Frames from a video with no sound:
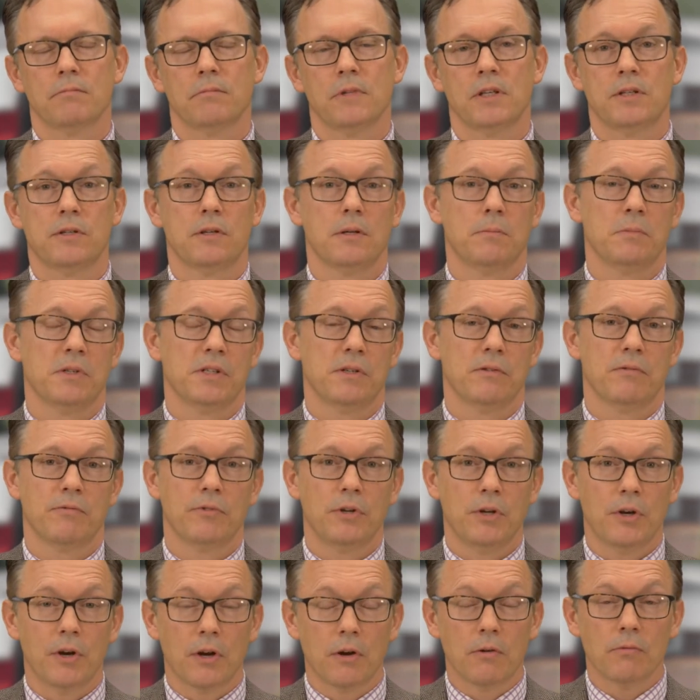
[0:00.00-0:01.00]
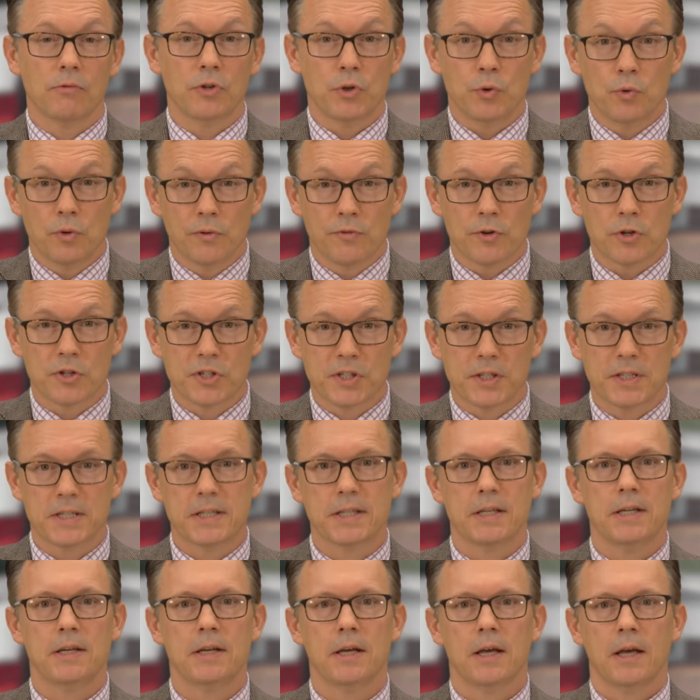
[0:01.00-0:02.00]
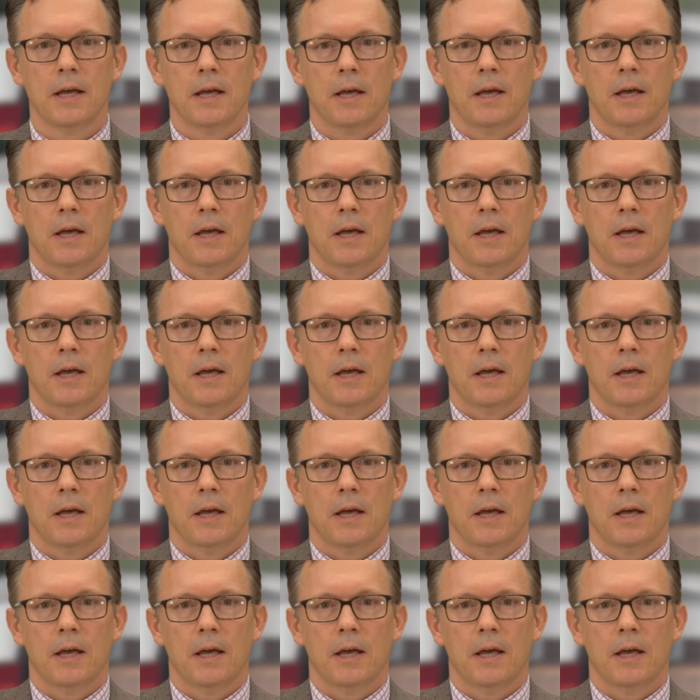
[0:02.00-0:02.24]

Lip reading: in terms of, you know, university,